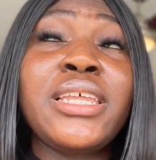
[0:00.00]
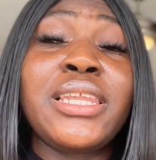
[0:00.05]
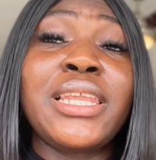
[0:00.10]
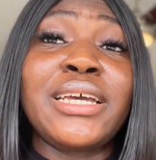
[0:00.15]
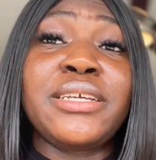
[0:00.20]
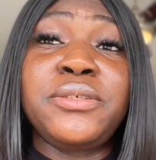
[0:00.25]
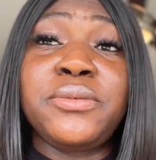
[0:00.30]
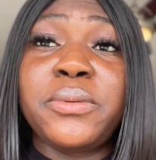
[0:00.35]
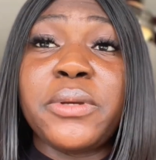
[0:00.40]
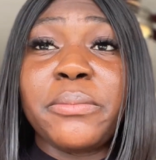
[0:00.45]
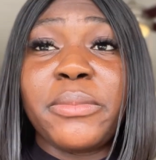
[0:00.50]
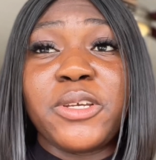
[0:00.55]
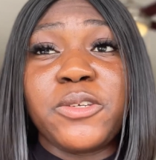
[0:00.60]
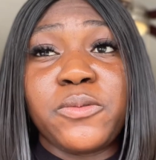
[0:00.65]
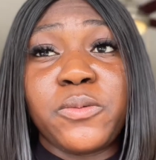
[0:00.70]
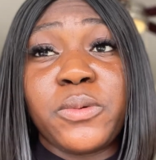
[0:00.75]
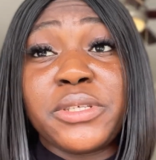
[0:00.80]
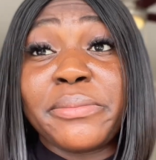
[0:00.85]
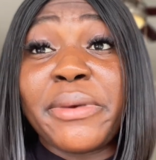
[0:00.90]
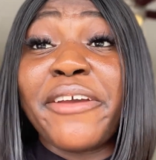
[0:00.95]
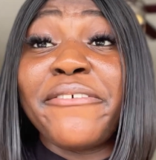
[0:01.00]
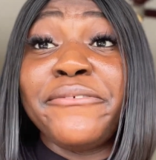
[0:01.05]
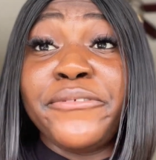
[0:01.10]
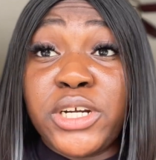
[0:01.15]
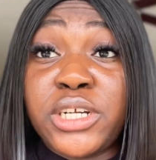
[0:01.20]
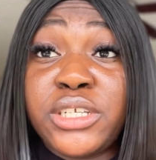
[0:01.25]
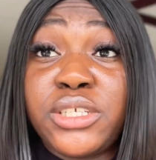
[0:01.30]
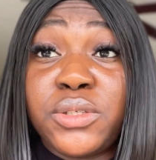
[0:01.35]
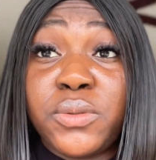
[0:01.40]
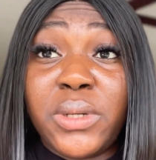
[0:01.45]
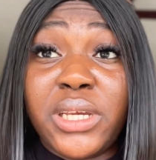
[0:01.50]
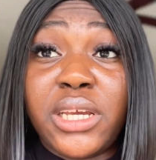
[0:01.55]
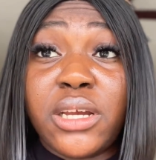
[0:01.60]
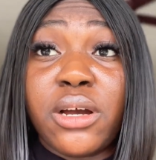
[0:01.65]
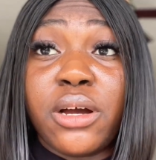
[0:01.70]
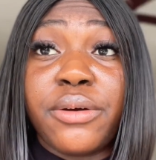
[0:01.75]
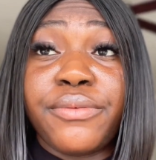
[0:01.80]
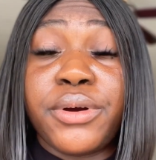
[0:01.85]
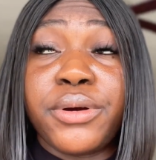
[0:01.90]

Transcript: Last week was my first week of